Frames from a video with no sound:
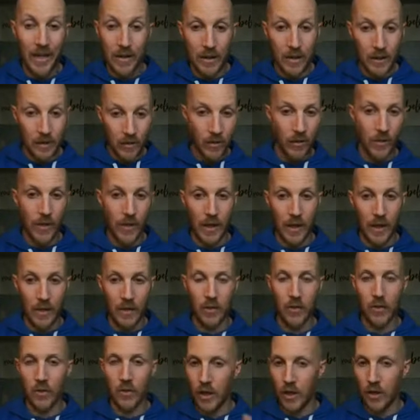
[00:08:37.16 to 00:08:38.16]
on to that
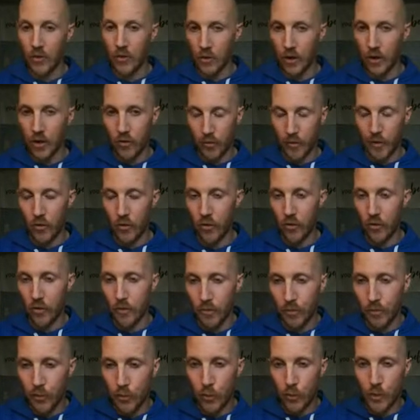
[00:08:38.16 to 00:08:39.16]
the second transformation, the
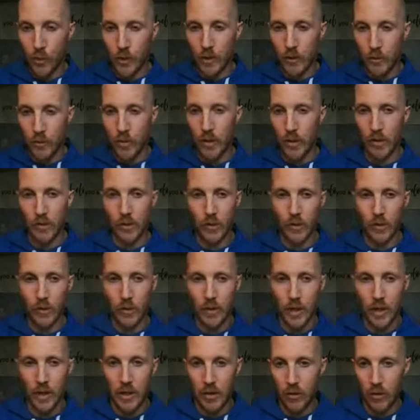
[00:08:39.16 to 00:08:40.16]
blue one, where I also
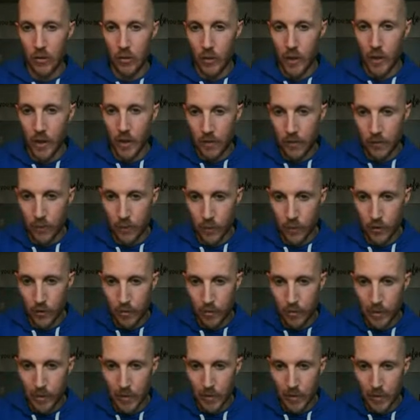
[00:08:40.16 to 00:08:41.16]
slide to the right 4
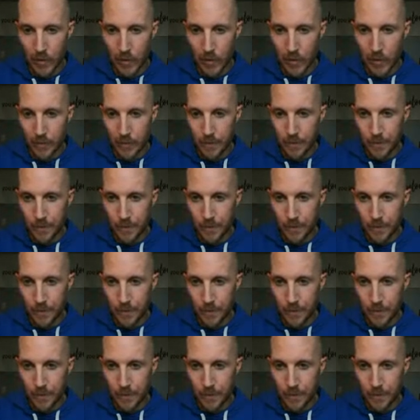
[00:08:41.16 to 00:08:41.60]
spaces,